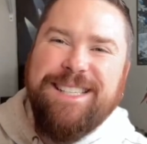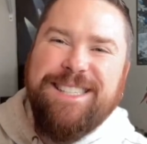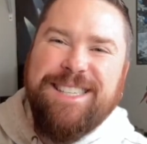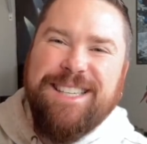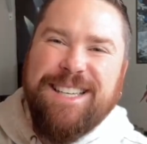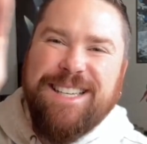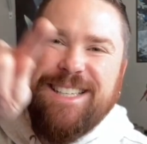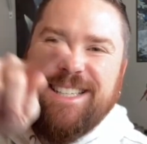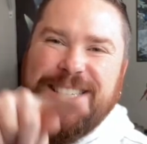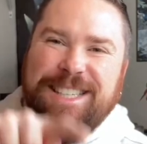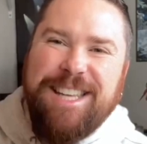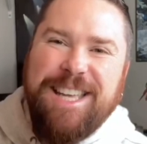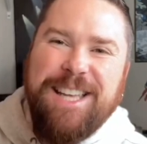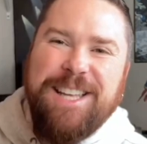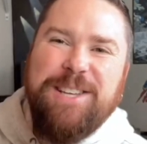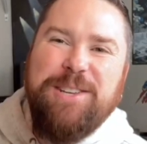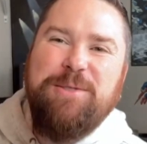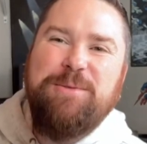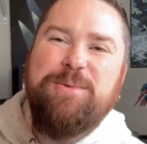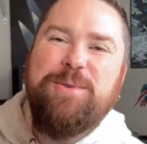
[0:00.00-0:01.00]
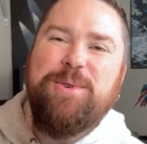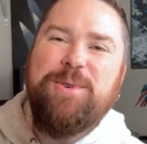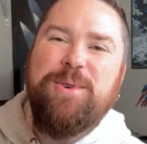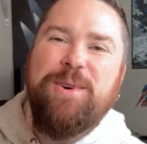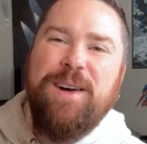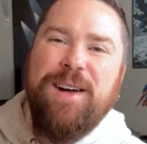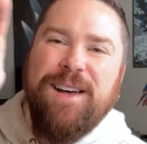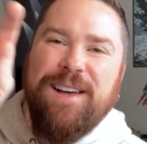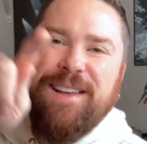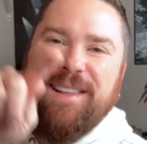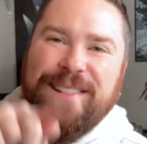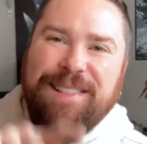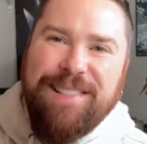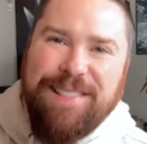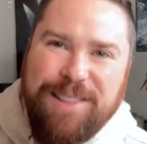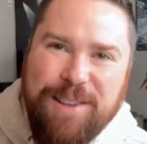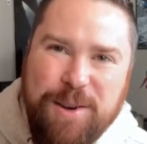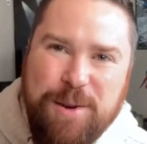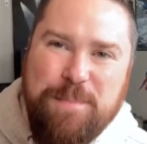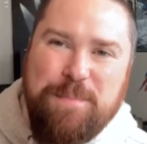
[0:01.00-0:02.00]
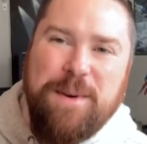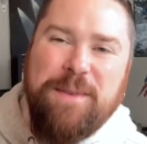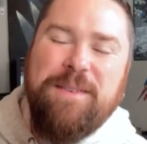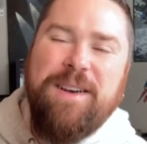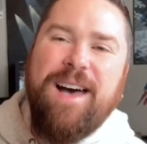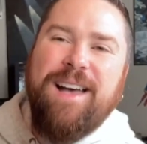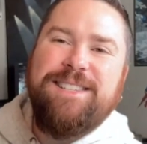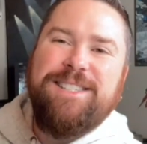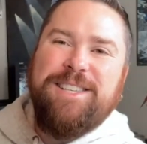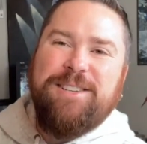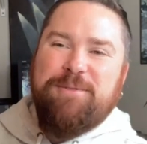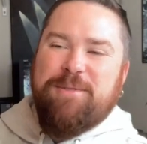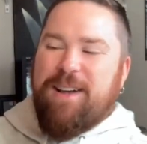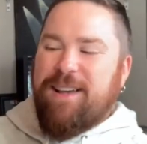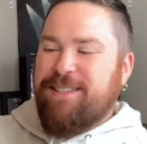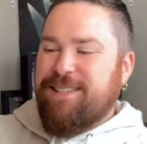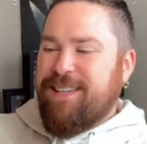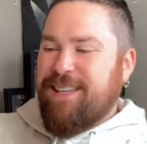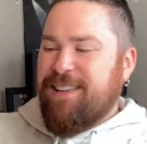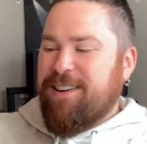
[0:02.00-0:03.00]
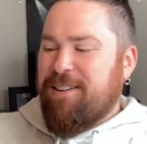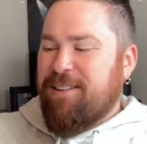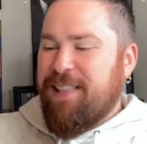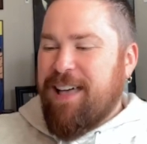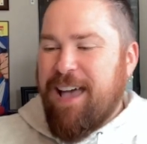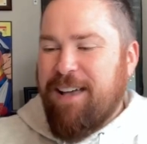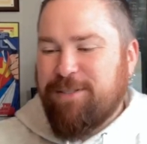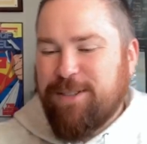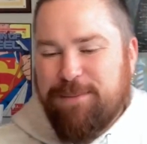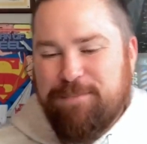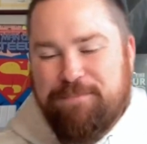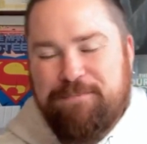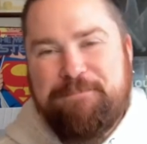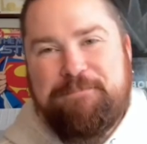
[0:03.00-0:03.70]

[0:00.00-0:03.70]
It's a continual loop of God's generosity in our lives.